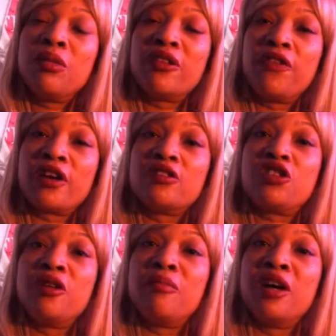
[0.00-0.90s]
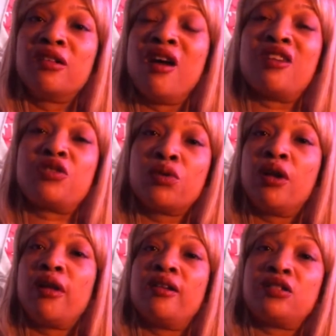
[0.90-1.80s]
motherfucking chipmunk
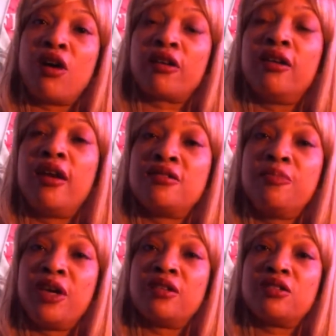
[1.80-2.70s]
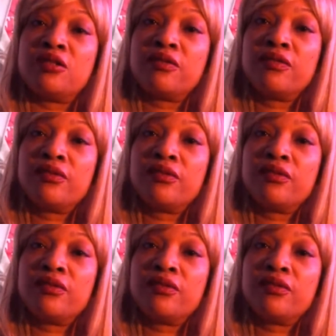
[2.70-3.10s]
nostril ass talking ass bitch.